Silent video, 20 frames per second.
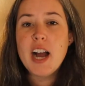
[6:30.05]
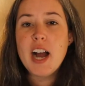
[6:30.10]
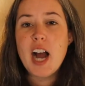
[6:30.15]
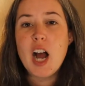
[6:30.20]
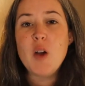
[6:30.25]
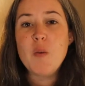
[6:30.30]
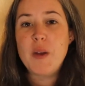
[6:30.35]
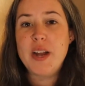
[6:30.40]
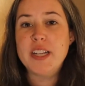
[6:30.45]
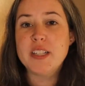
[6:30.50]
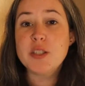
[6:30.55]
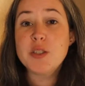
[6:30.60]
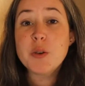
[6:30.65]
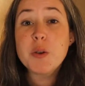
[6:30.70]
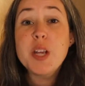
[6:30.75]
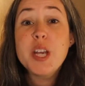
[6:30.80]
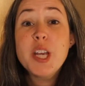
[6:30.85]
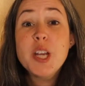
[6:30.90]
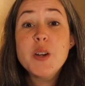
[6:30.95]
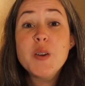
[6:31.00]
All right, so
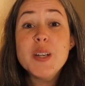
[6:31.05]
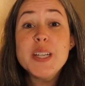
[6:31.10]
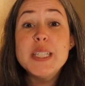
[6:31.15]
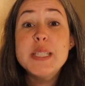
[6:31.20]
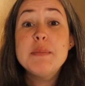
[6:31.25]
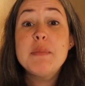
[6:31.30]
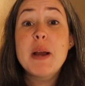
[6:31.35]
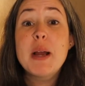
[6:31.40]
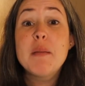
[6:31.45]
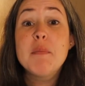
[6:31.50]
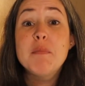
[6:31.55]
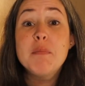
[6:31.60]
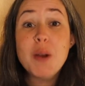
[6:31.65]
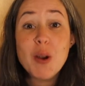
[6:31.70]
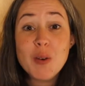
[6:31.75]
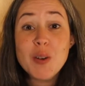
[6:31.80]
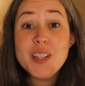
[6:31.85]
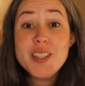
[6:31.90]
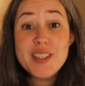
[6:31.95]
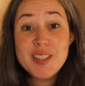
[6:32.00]
here is my
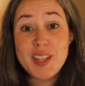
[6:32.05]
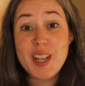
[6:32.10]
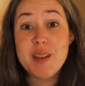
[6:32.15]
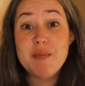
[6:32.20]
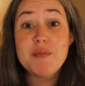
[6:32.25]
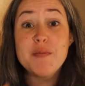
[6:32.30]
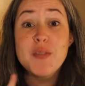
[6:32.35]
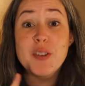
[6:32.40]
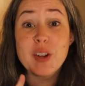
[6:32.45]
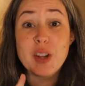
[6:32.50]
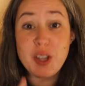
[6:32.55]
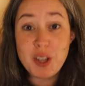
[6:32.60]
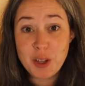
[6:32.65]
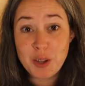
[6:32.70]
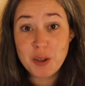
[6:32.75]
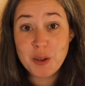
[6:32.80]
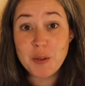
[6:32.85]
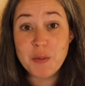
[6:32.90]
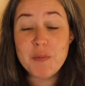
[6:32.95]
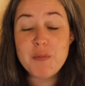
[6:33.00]
bonus tip for
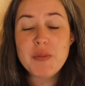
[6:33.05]
you.